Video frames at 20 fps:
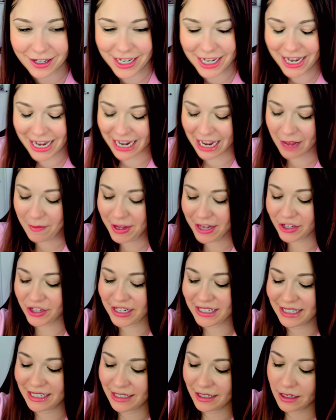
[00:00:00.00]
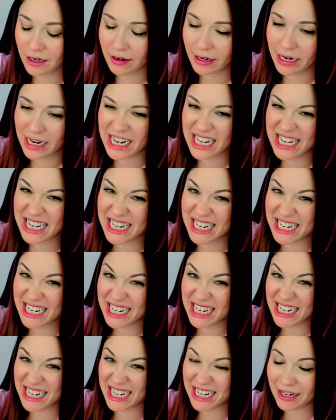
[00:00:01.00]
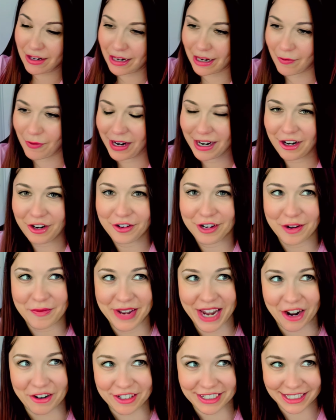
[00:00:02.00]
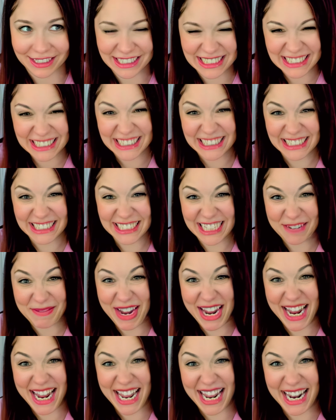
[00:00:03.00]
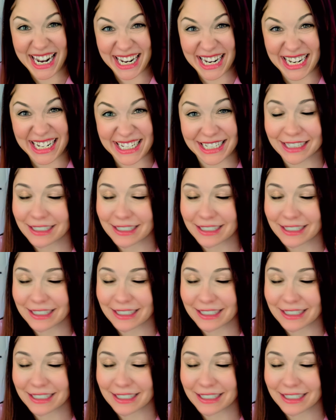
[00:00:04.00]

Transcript: Come on, Tracy. All right. Okay, why aren't you coming out? Come on!